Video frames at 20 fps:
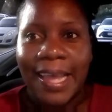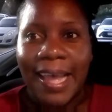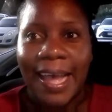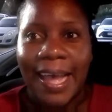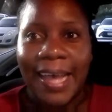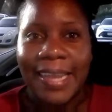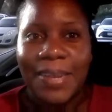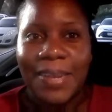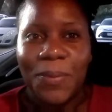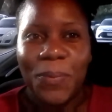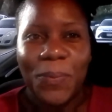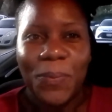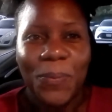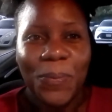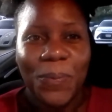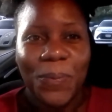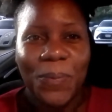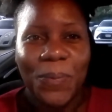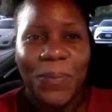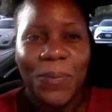And
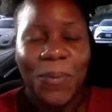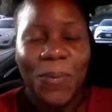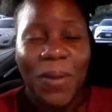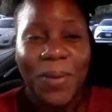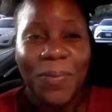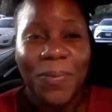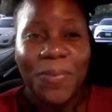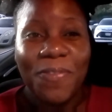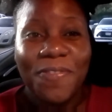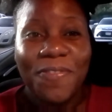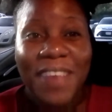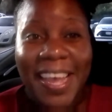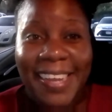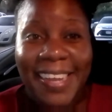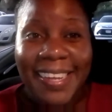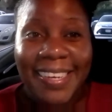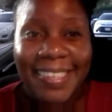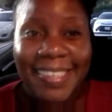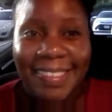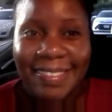when we
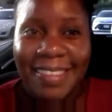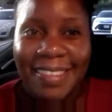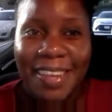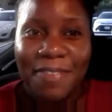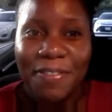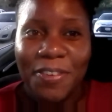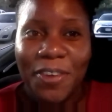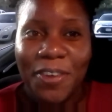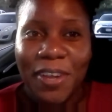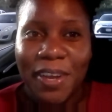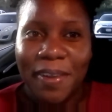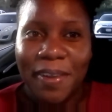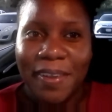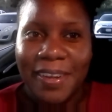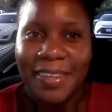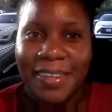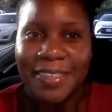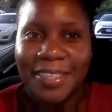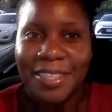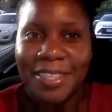finally decide to go in a
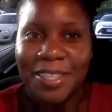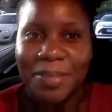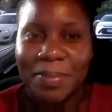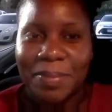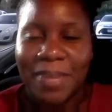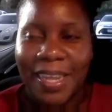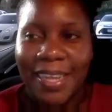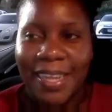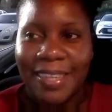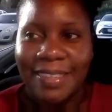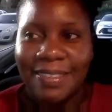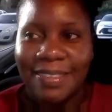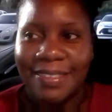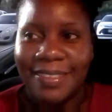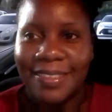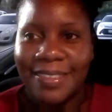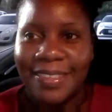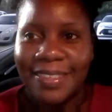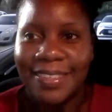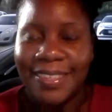relationship,
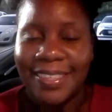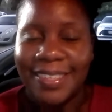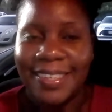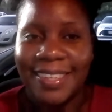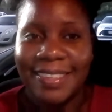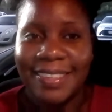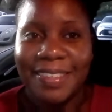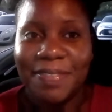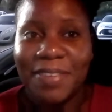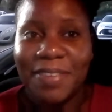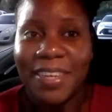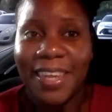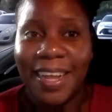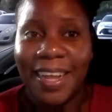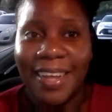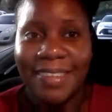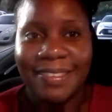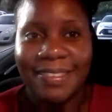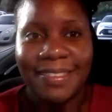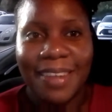guys, not even
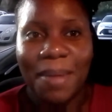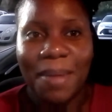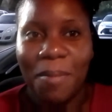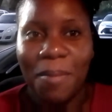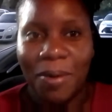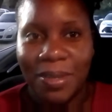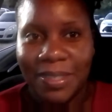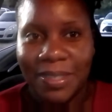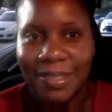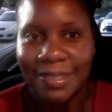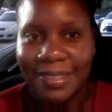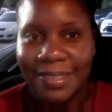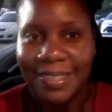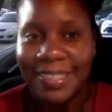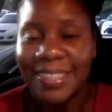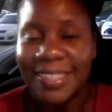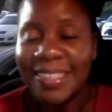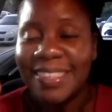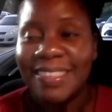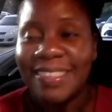last a month.
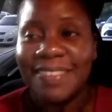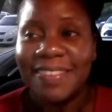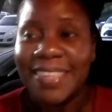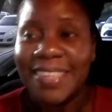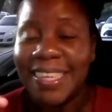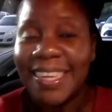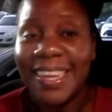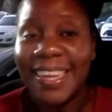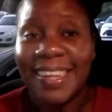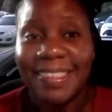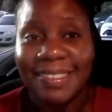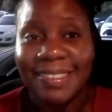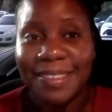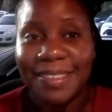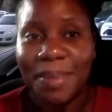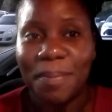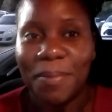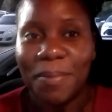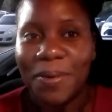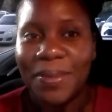Not even did last a
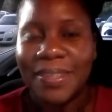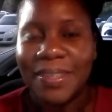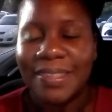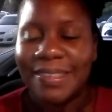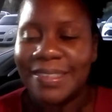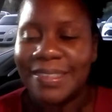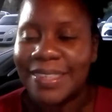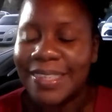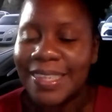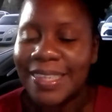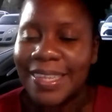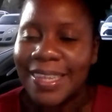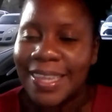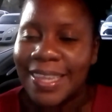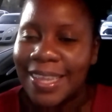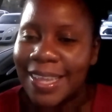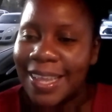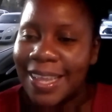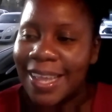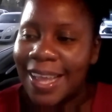month.
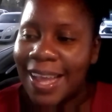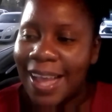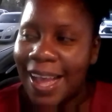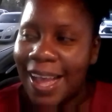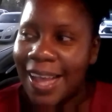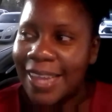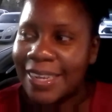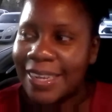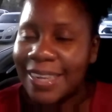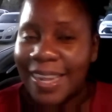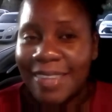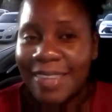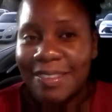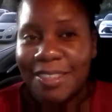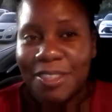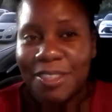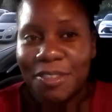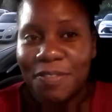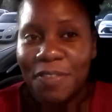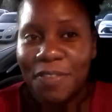And guys, you
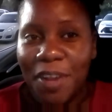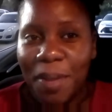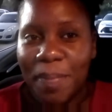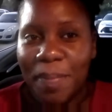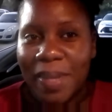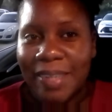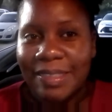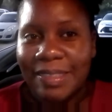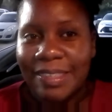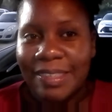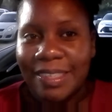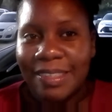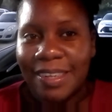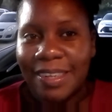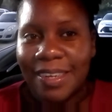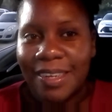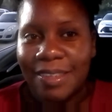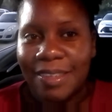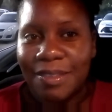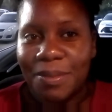need to follow me on
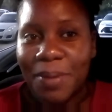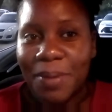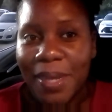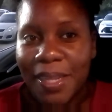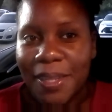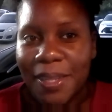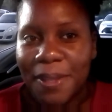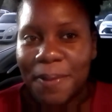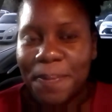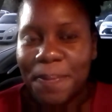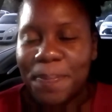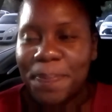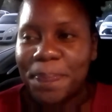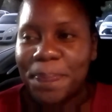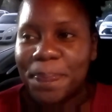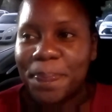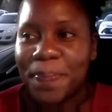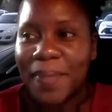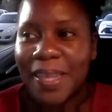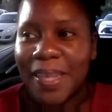TikTok as well,
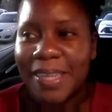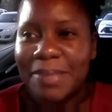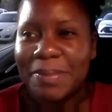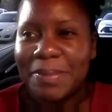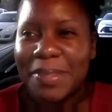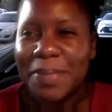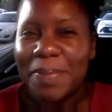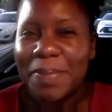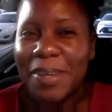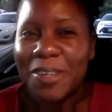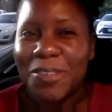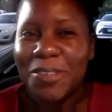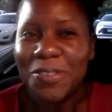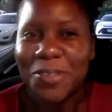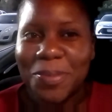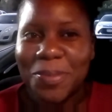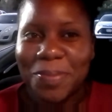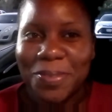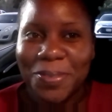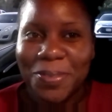because I think I'm going to do
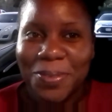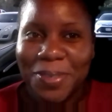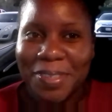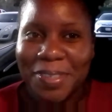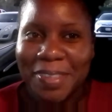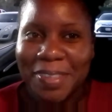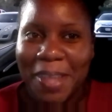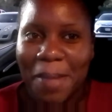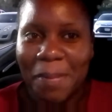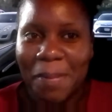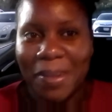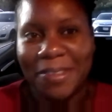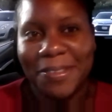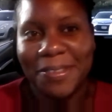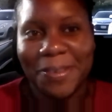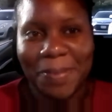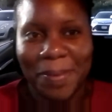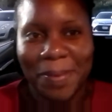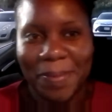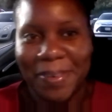some story time or
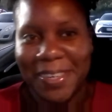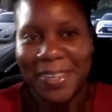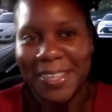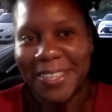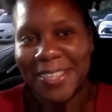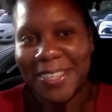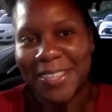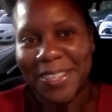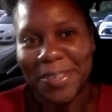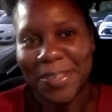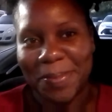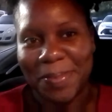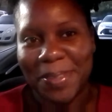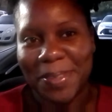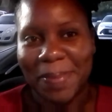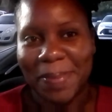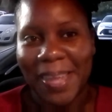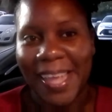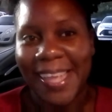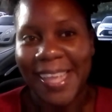some relationship,
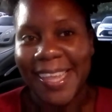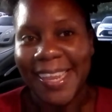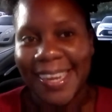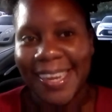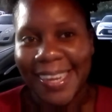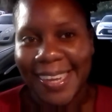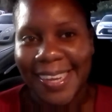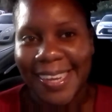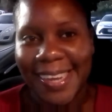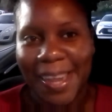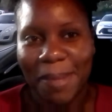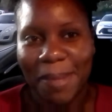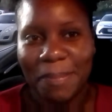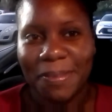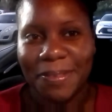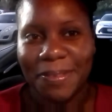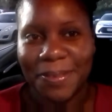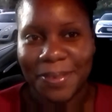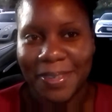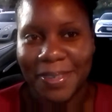some like in-depth
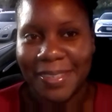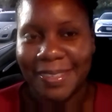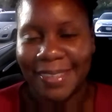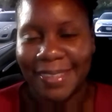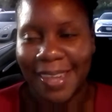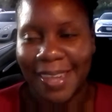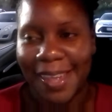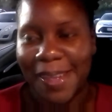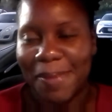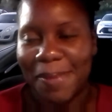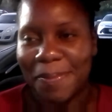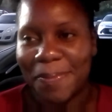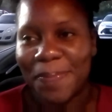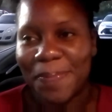story time.